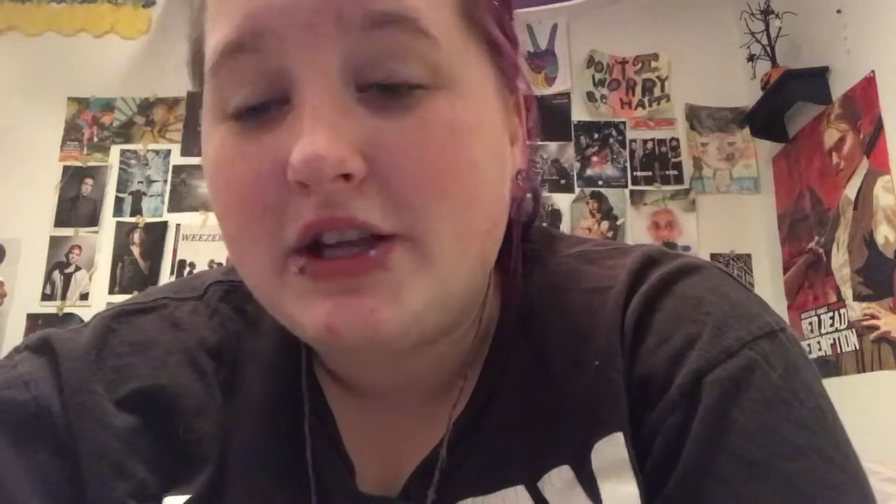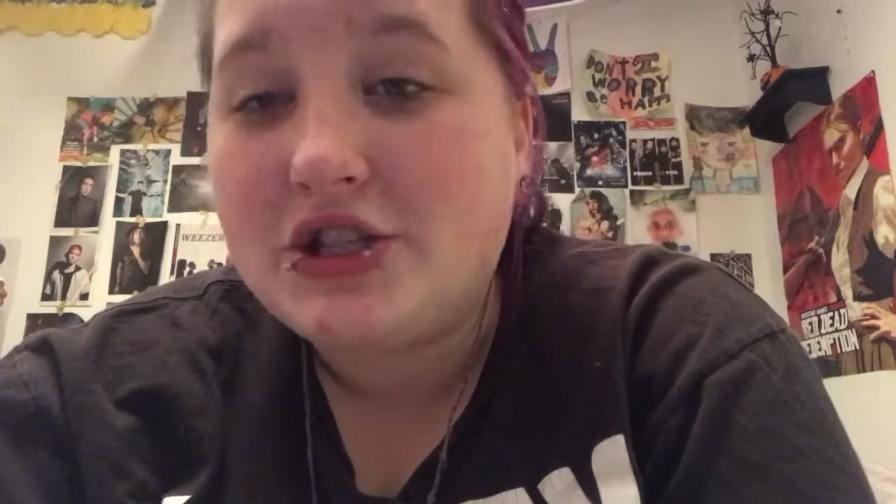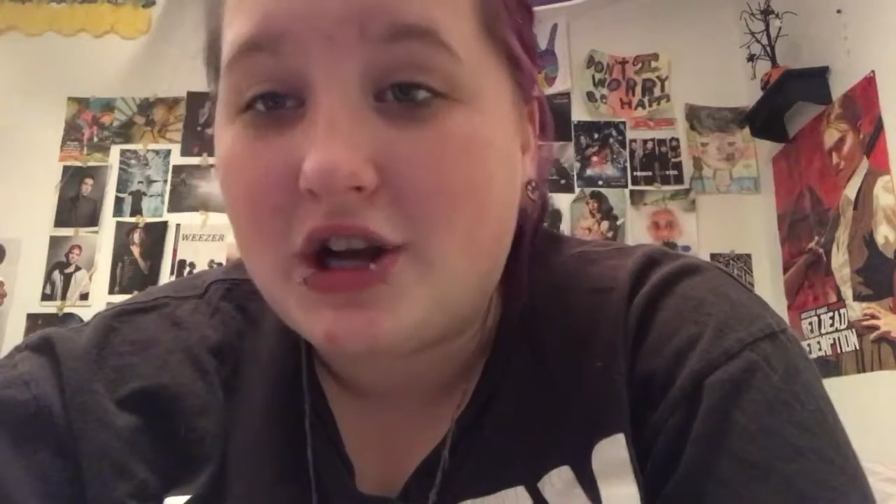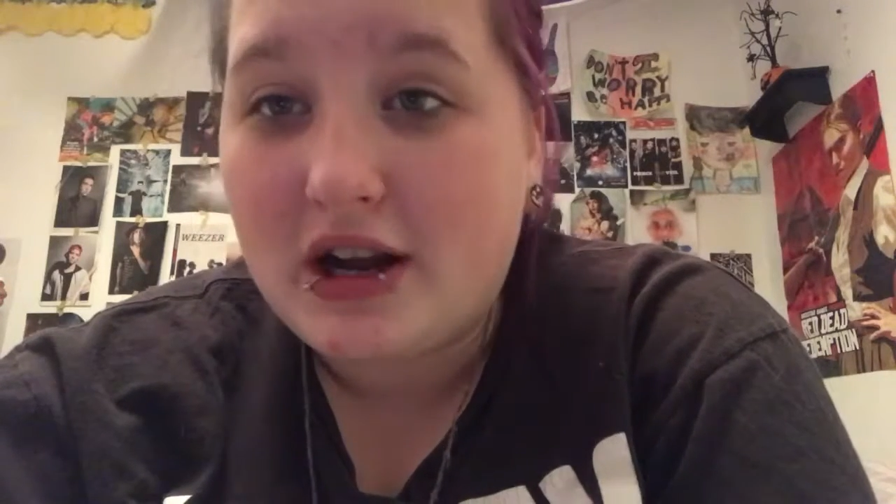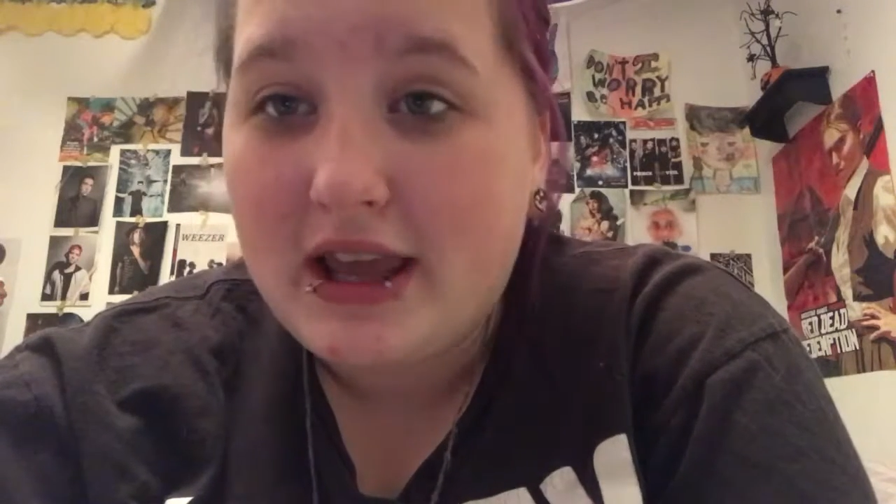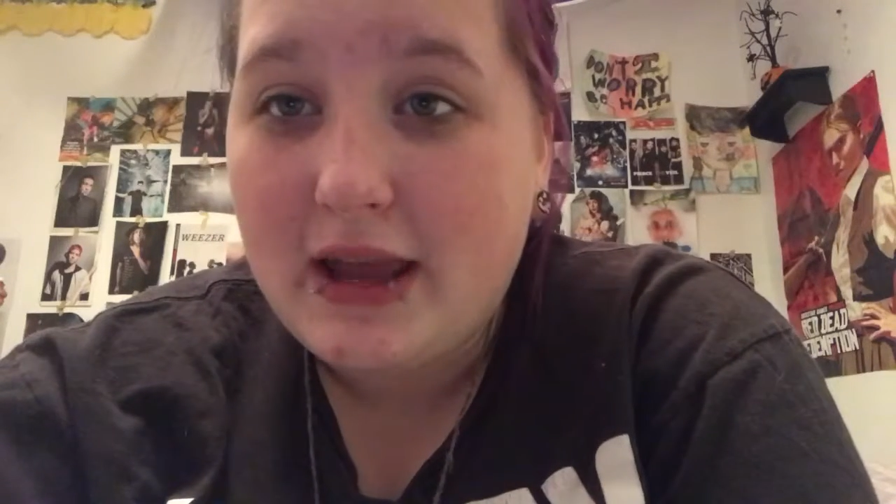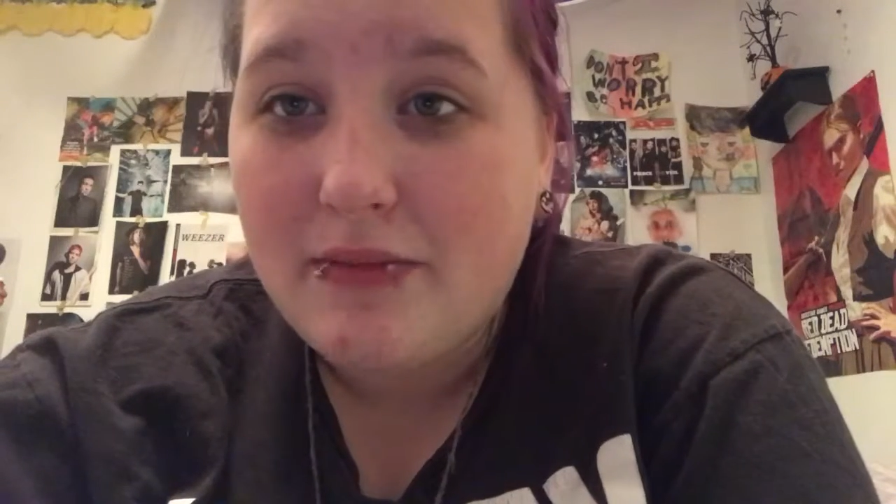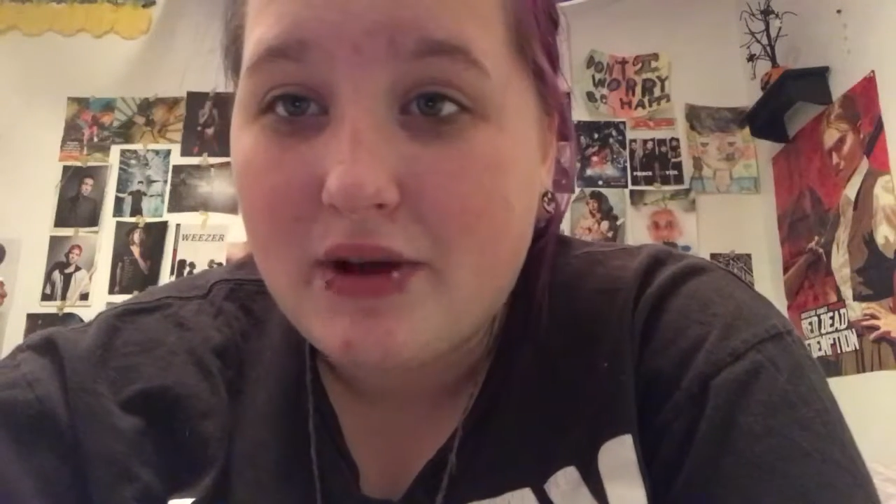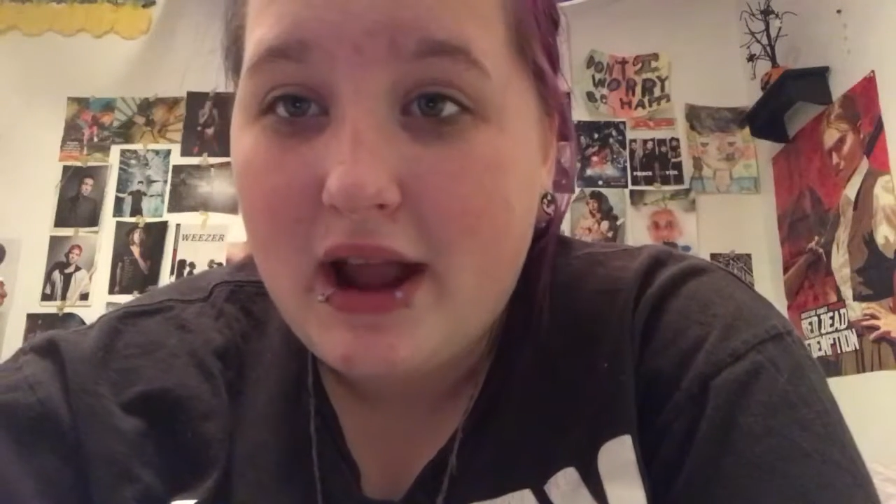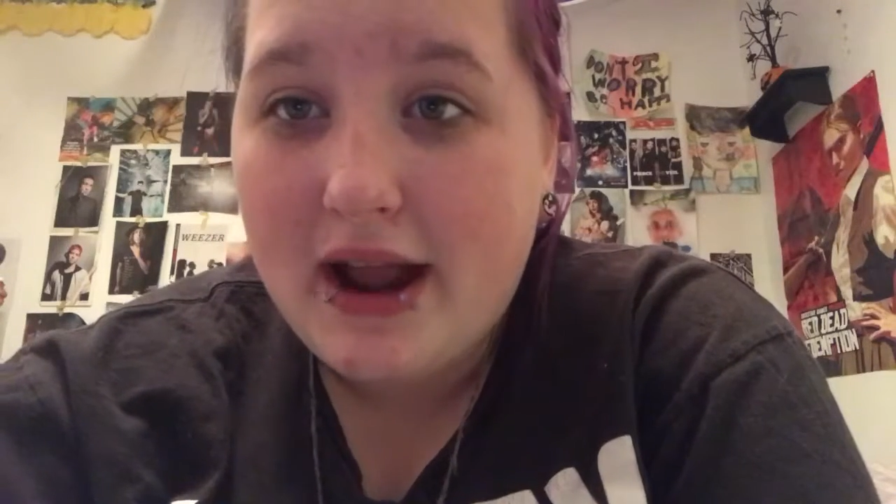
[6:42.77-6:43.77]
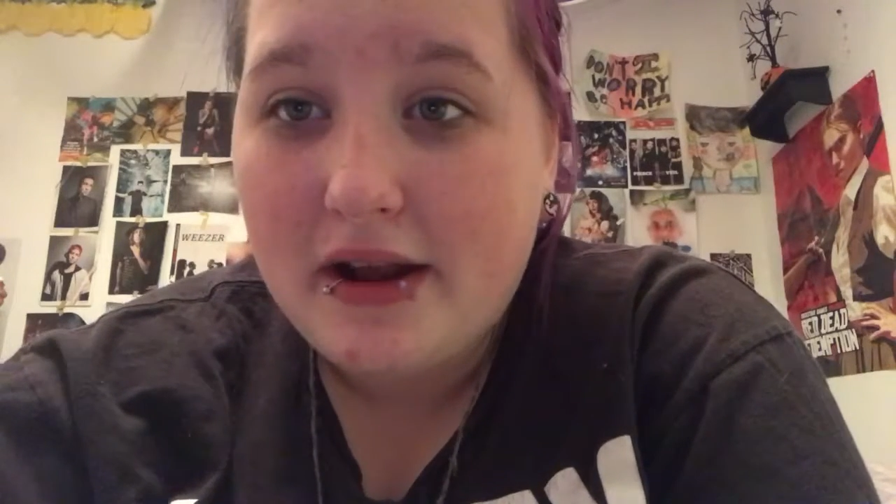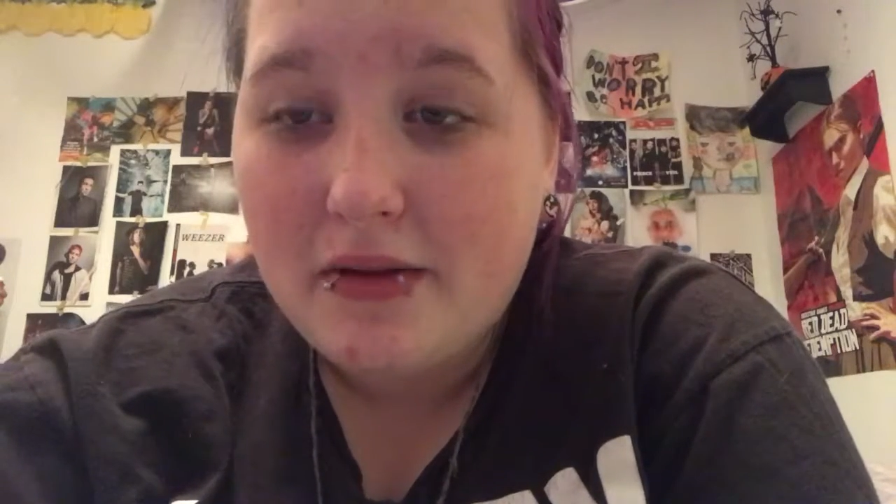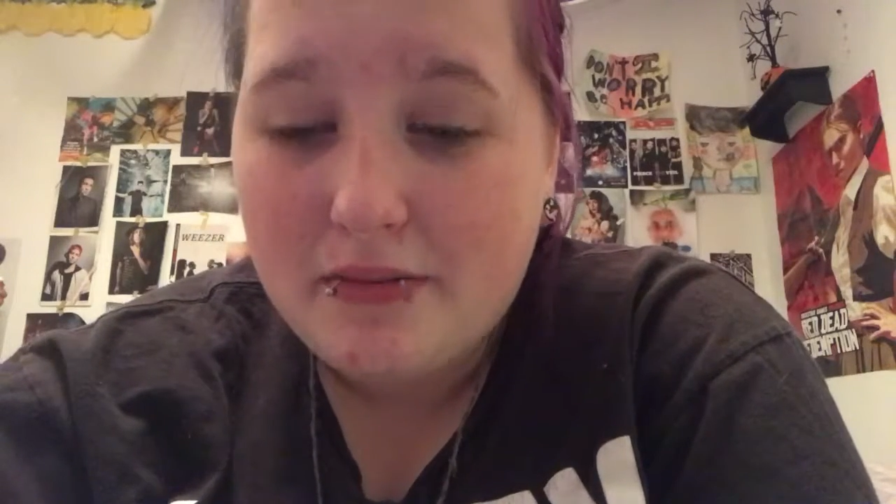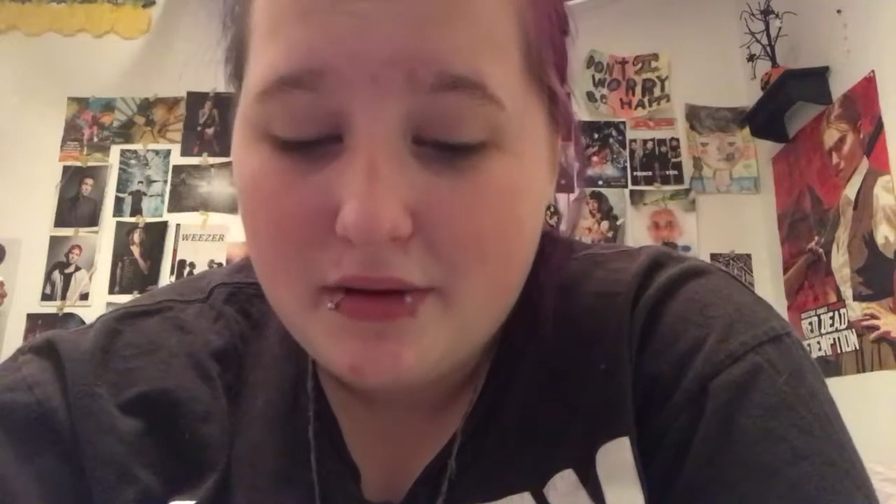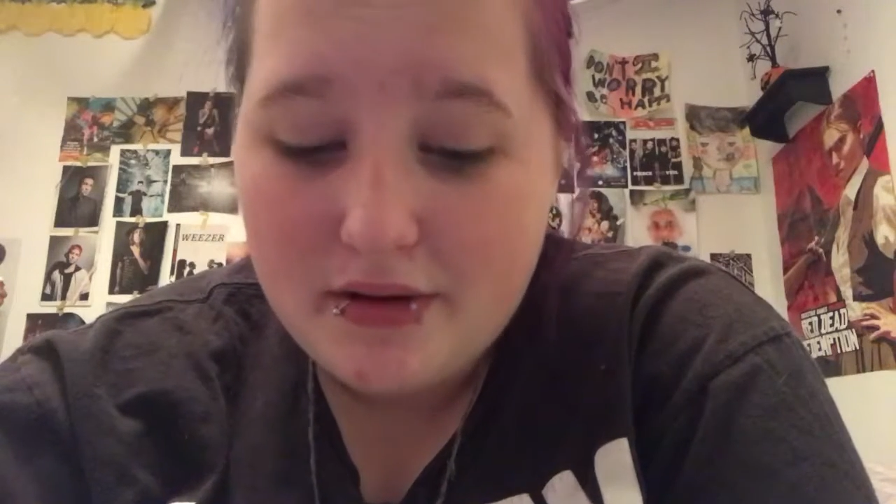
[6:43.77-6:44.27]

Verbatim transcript: sure to keep your head up